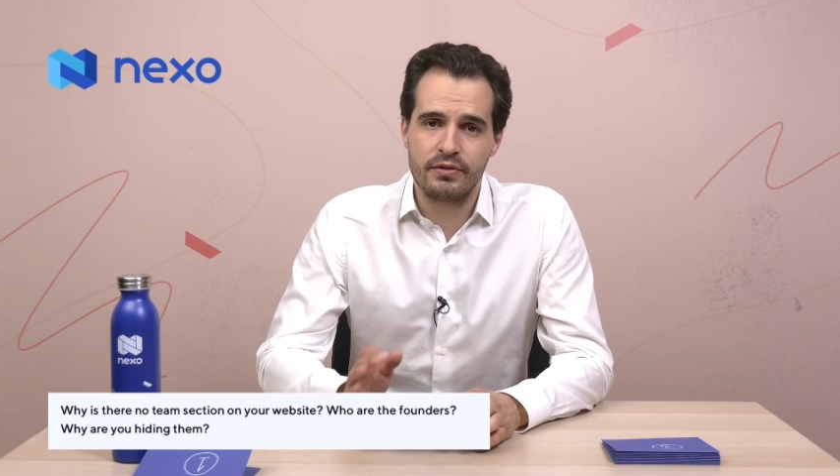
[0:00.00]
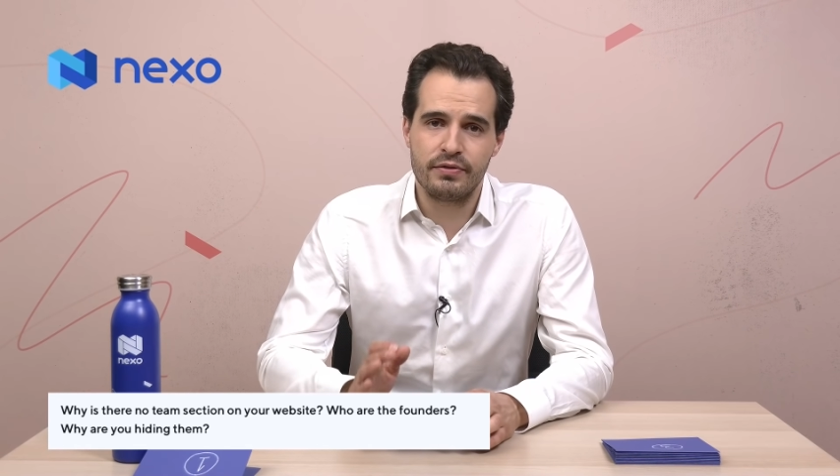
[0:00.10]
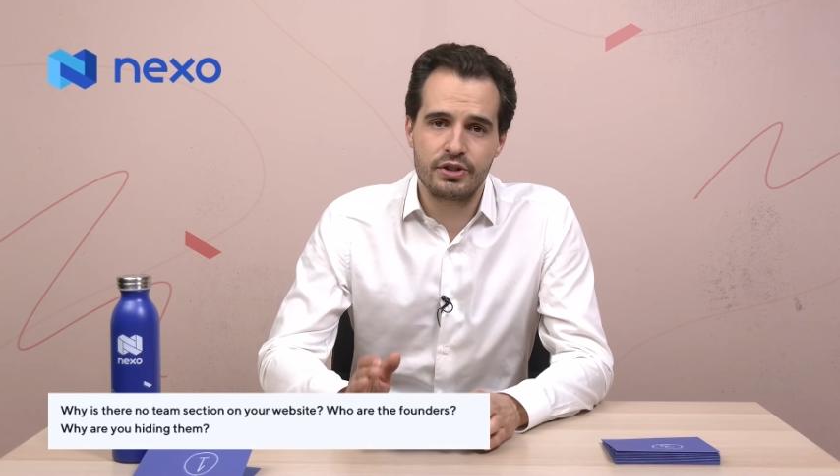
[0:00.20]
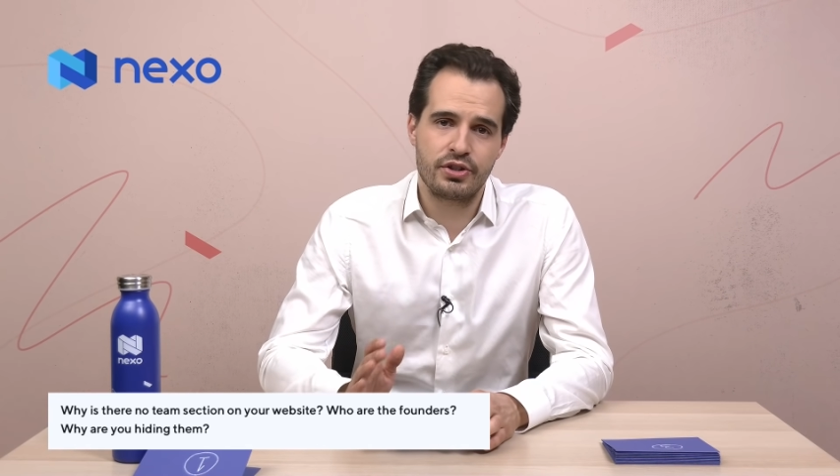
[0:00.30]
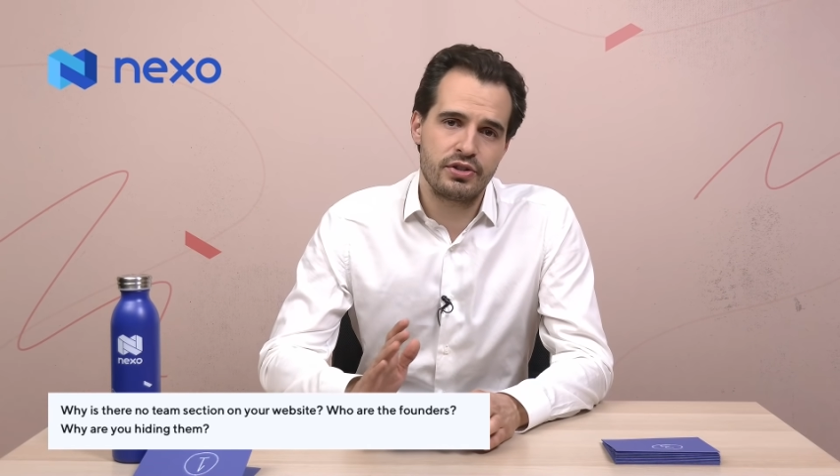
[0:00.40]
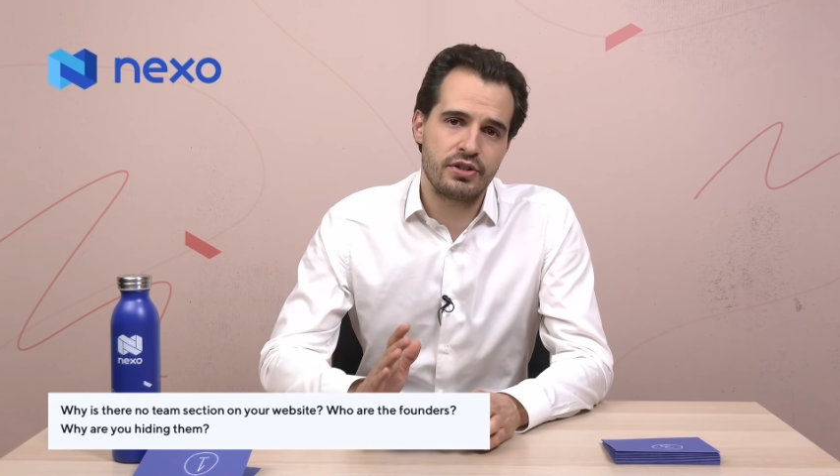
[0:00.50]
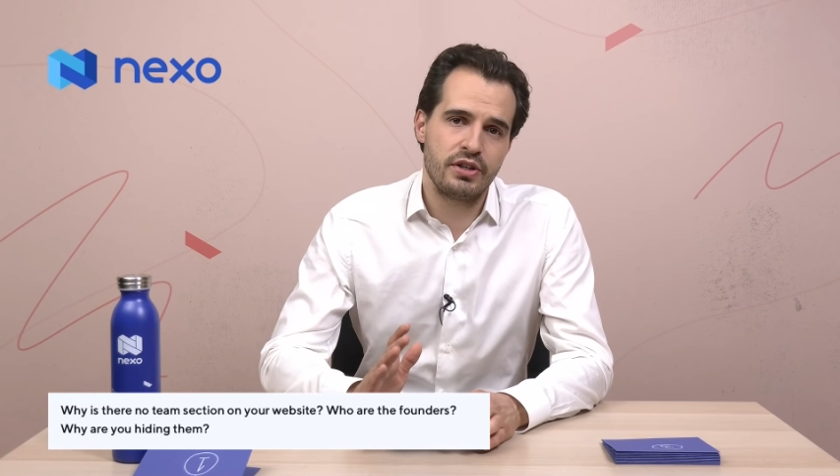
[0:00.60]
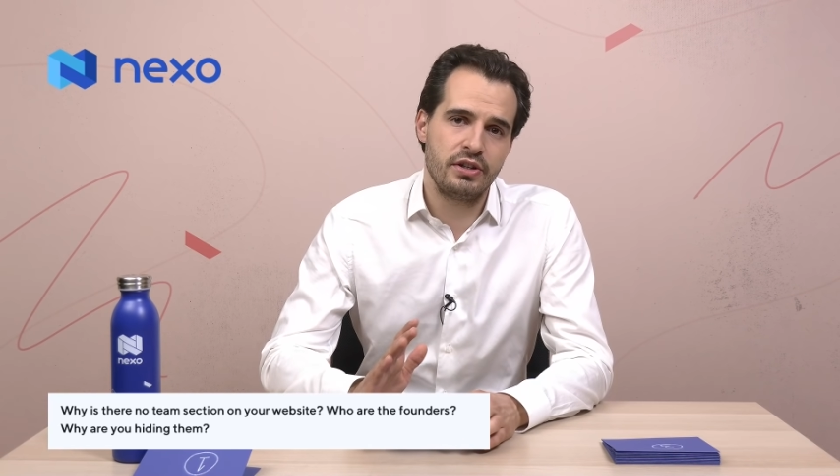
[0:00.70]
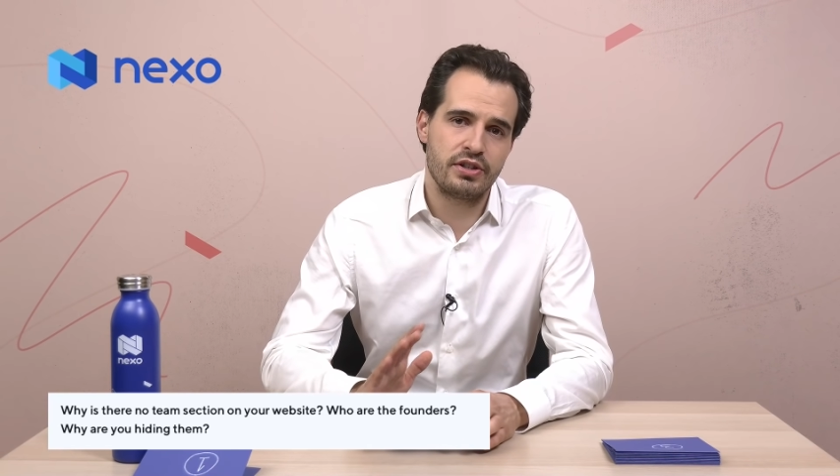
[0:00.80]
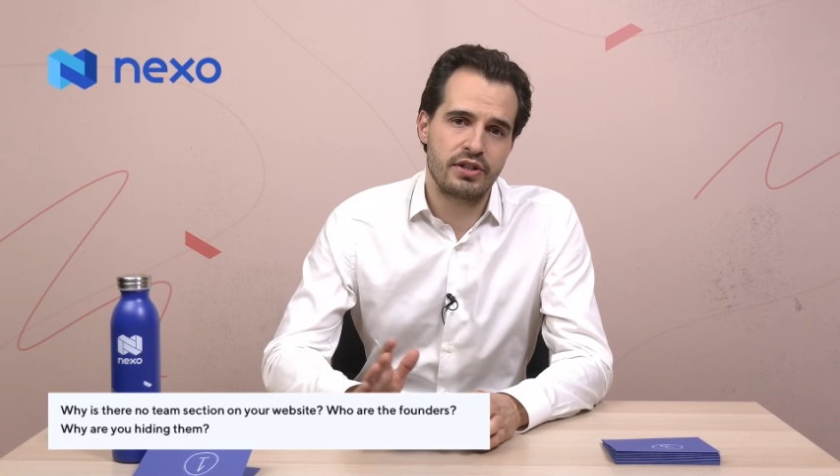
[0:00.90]

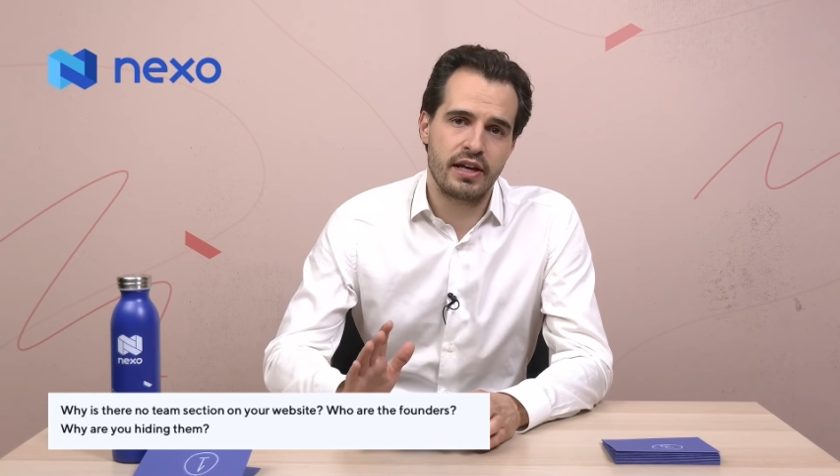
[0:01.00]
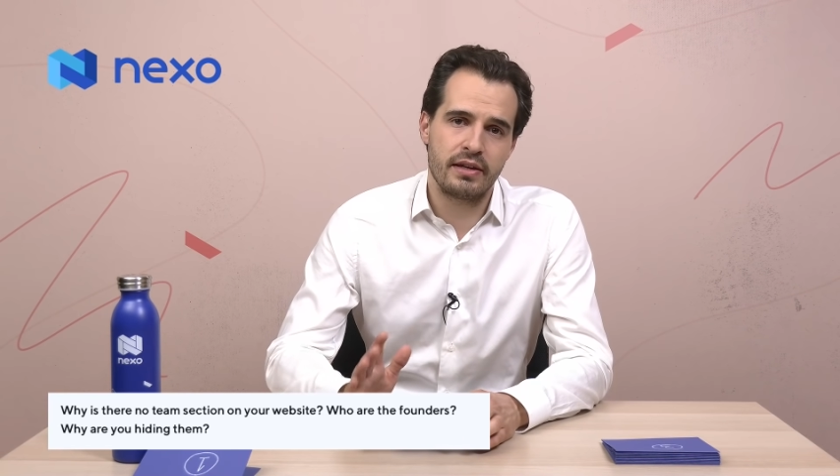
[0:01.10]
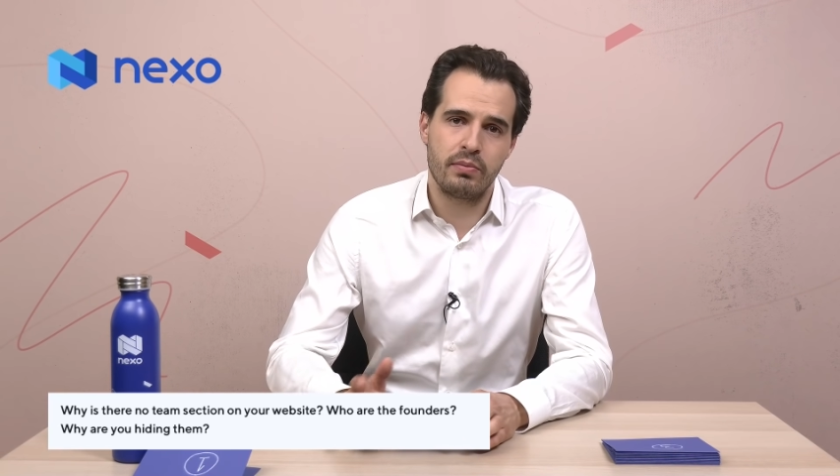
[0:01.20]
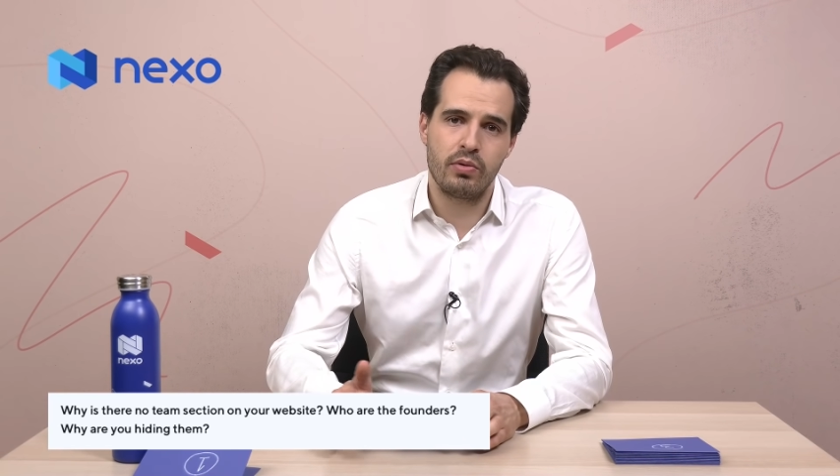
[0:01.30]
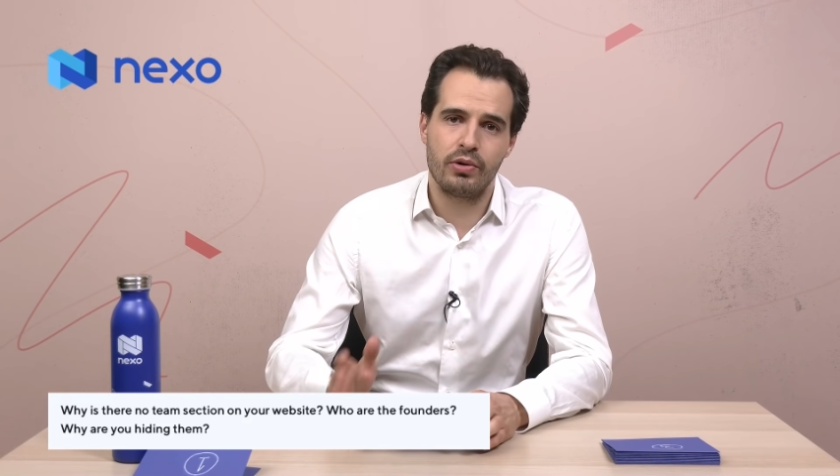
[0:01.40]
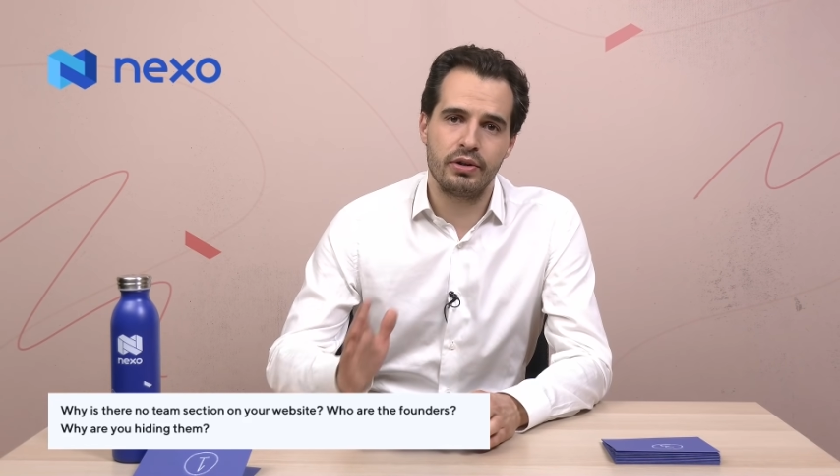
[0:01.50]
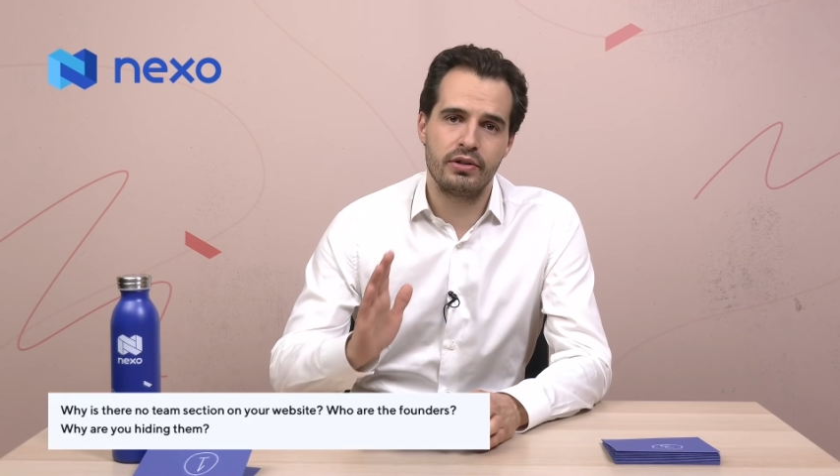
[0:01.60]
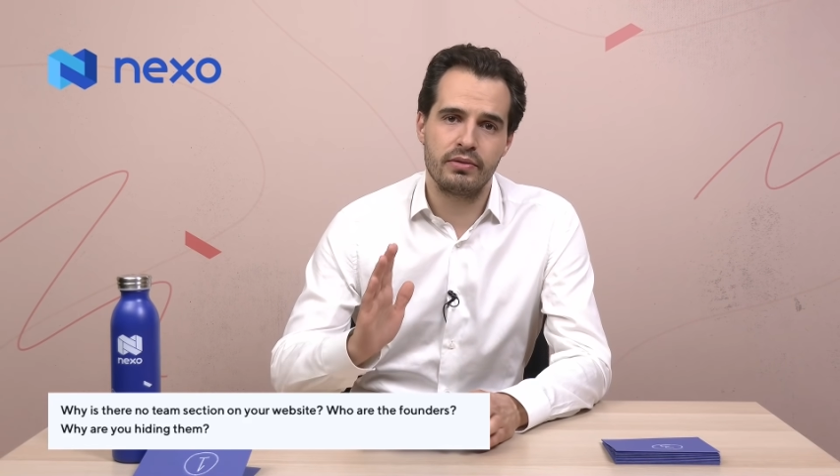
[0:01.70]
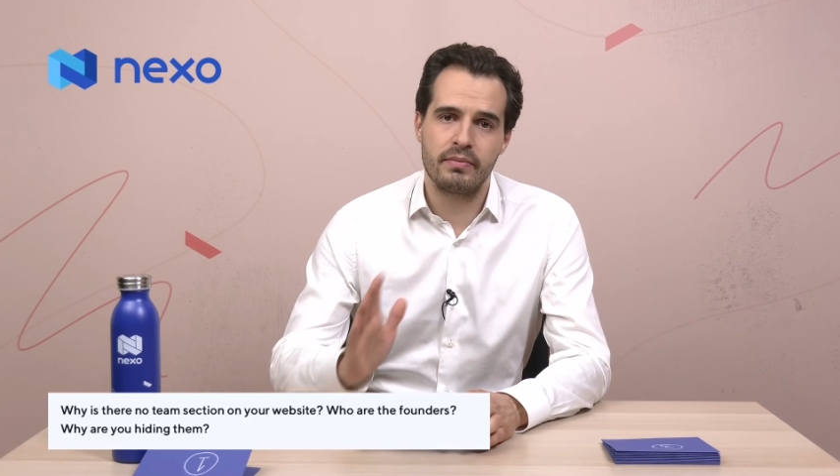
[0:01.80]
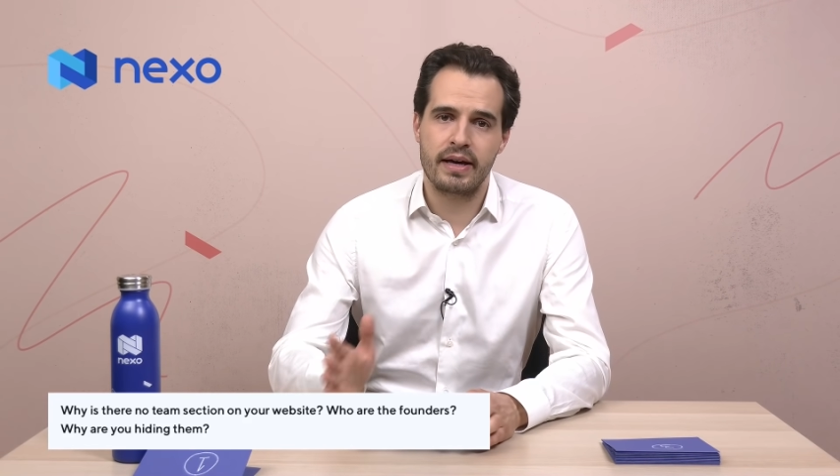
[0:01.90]
efficiency standpoint and